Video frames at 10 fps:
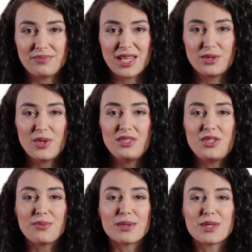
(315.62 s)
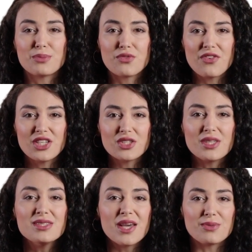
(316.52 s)
And while there may be
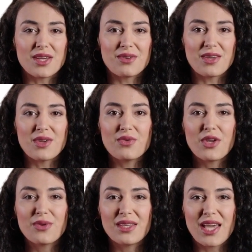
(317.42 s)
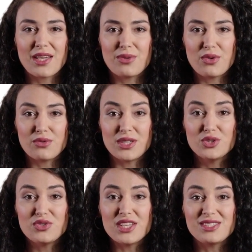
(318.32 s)
professionals out there who are reliable and
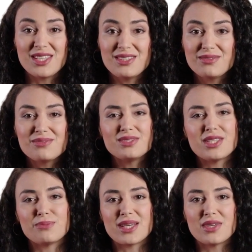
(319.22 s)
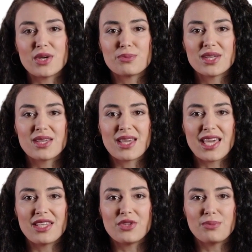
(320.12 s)
trusted, some may not be,
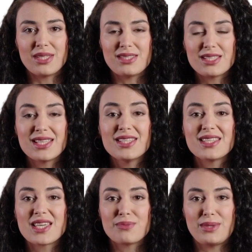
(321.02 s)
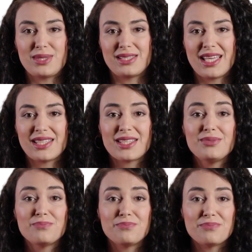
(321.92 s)
and your business idea may be
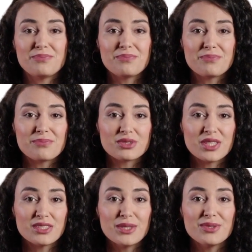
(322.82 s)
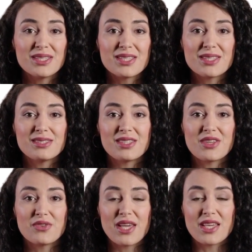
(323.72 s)
taken. So something to
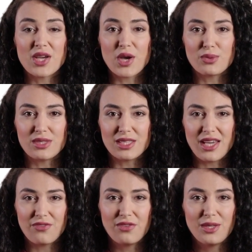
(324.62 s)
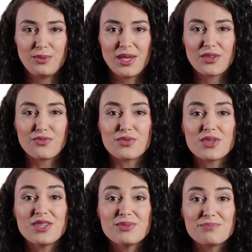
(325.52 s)
consider and always carefully plan
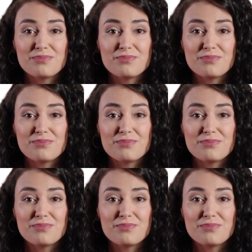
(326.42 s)
for.